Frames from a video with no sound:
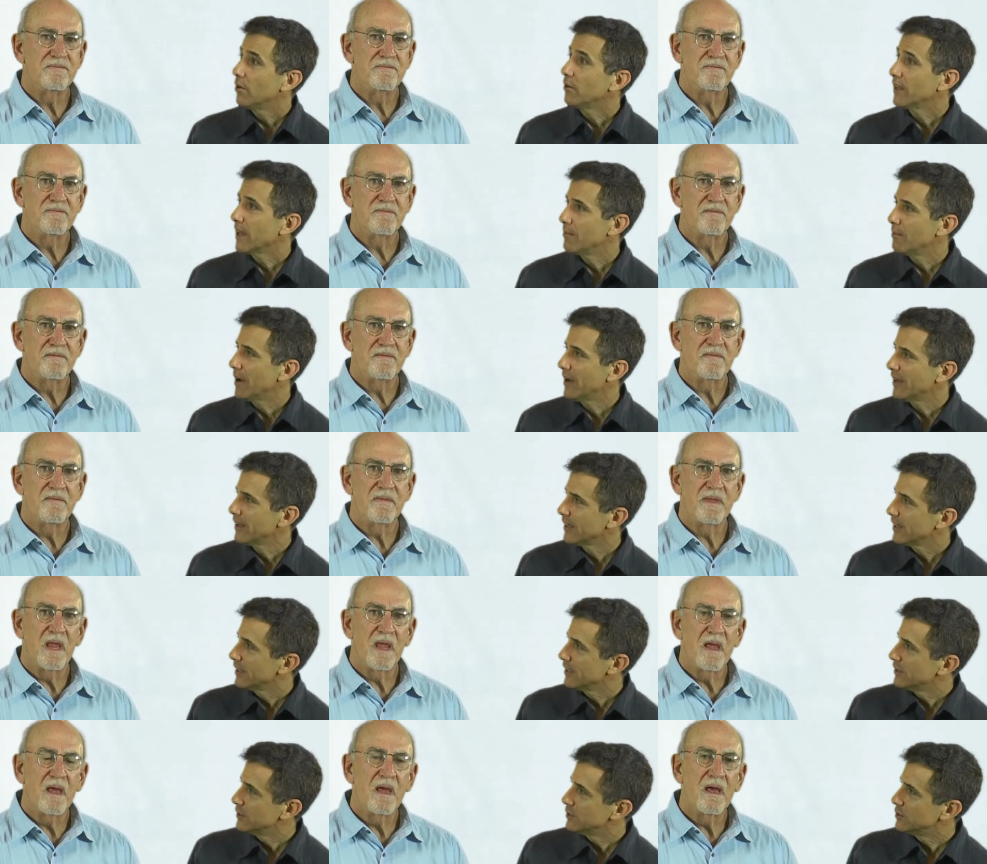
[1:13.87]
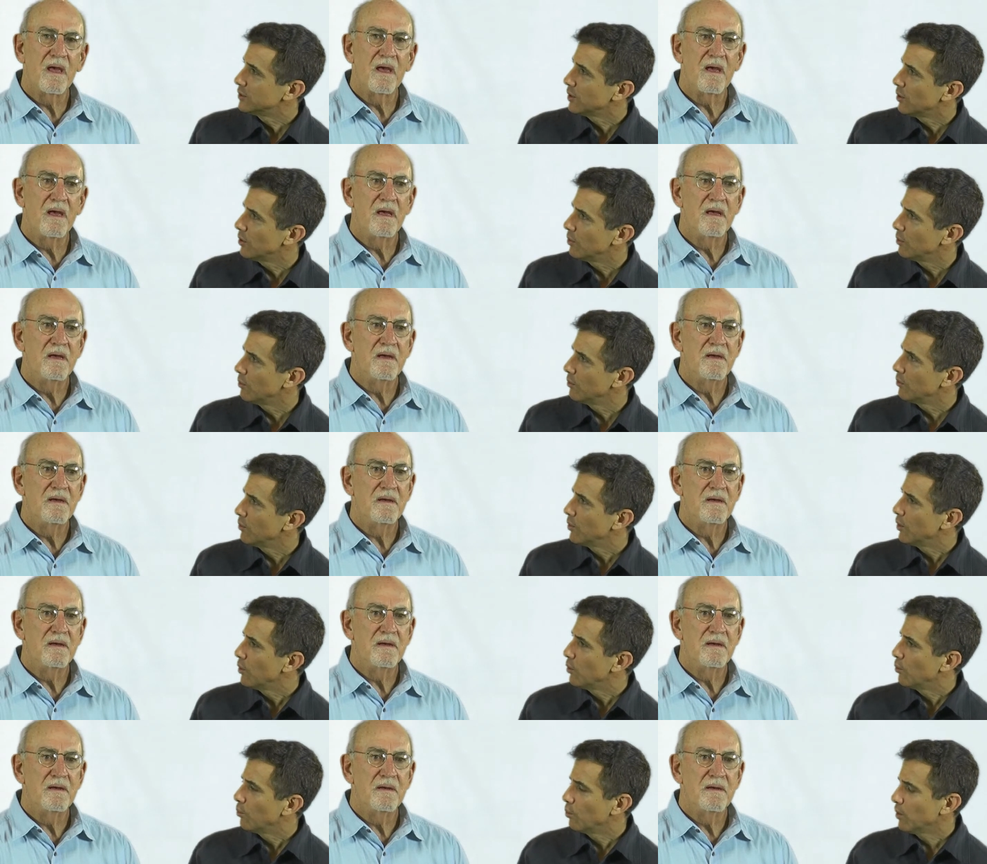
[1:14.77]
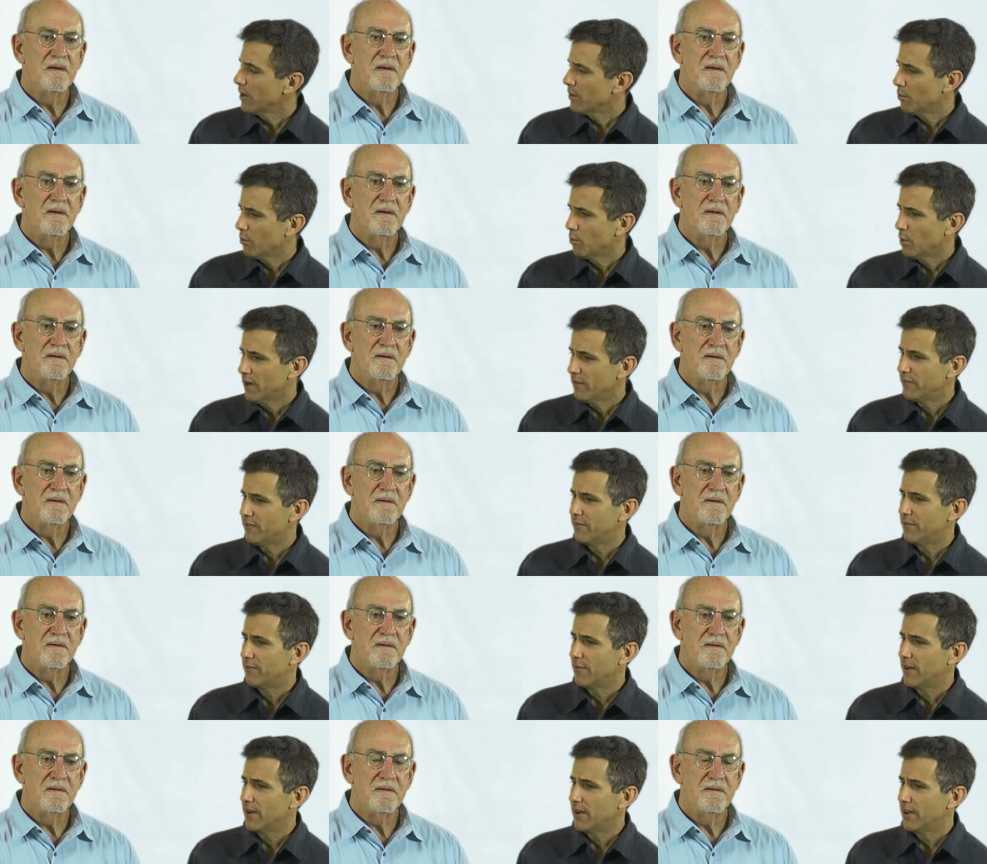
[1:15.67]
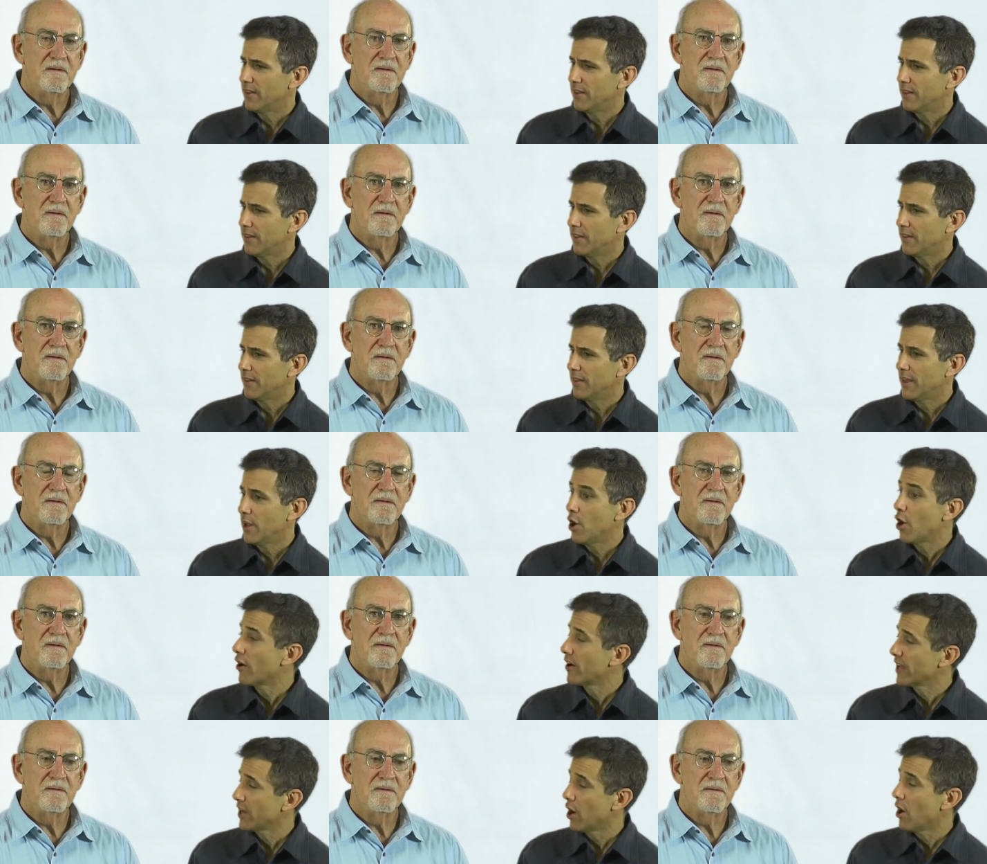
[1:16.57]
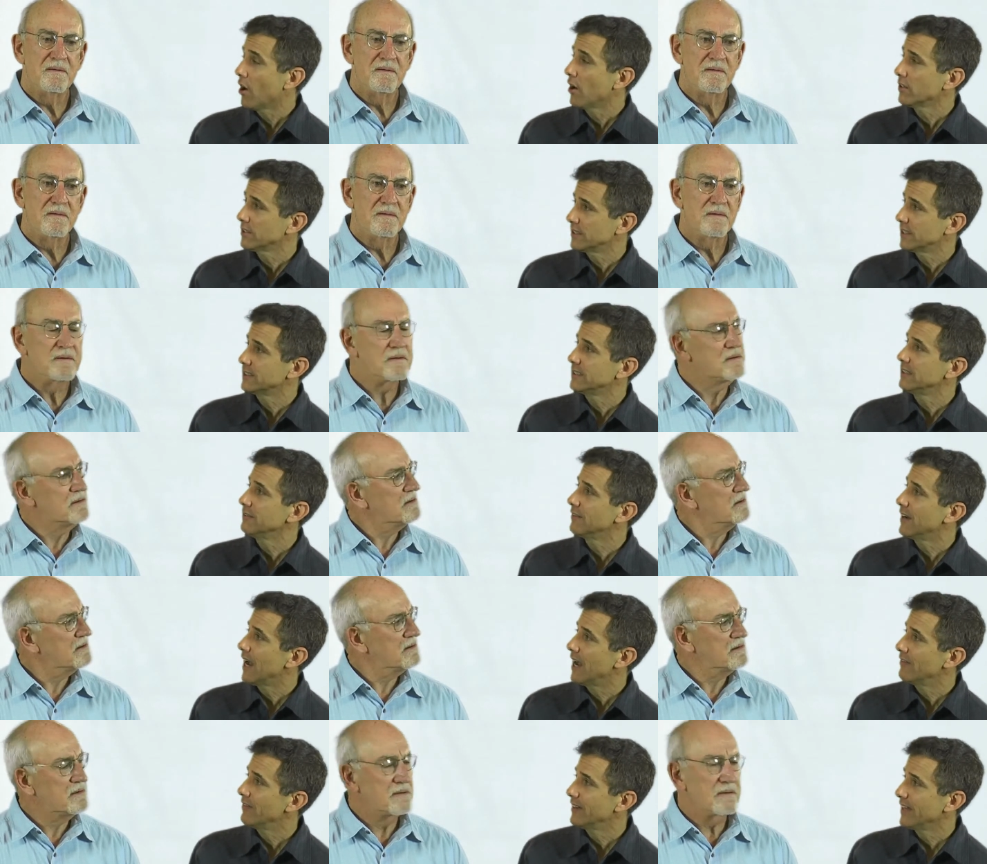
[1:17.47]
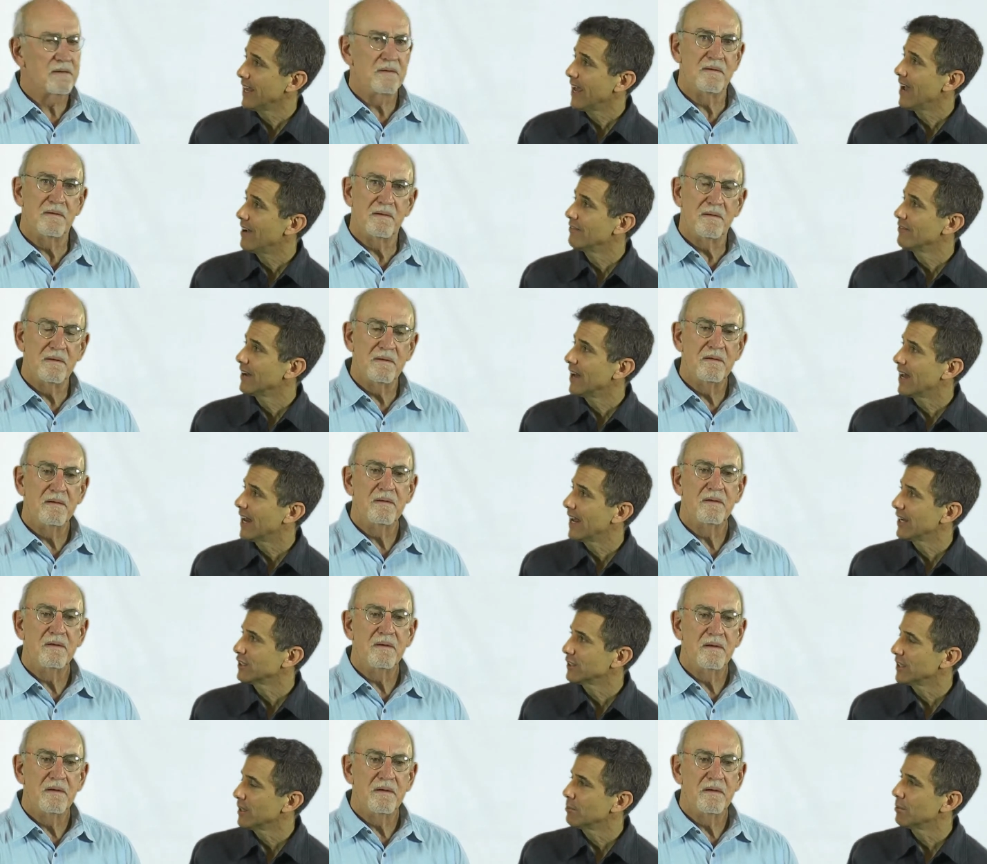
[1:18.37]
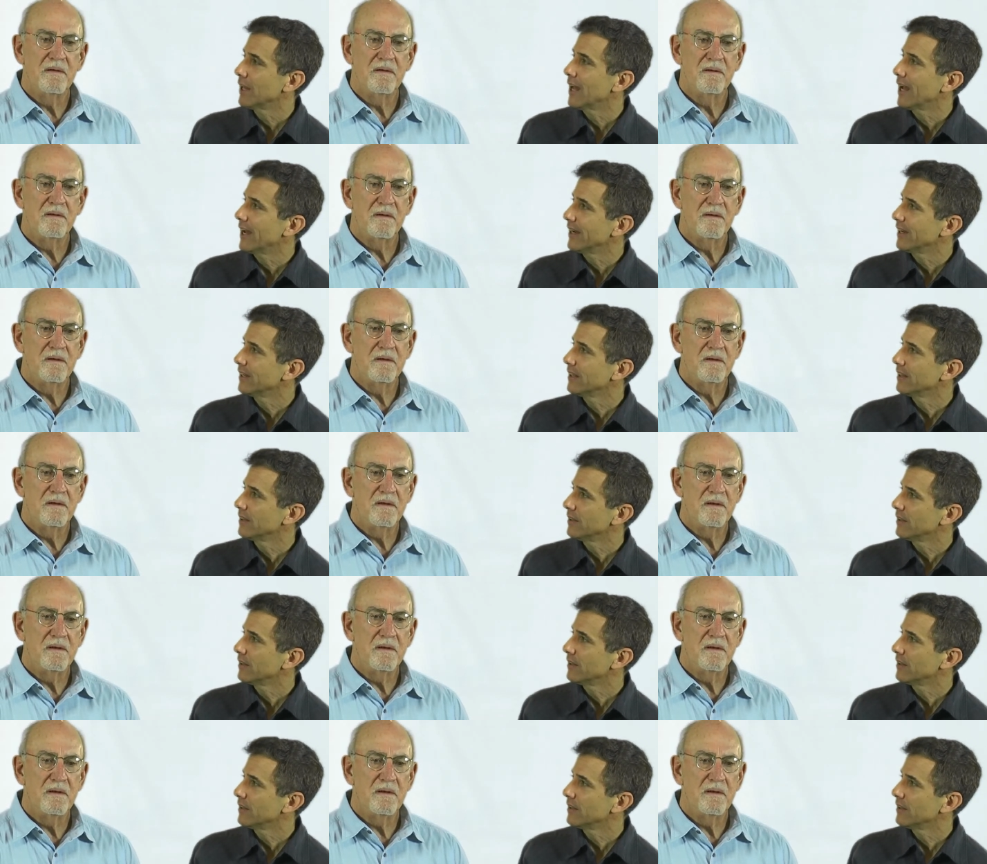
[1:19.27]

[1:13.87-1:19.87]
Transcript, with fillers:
Speaker 1: Okay, Mike. So, what, what if uh, they already are 65 and they have not actually applied?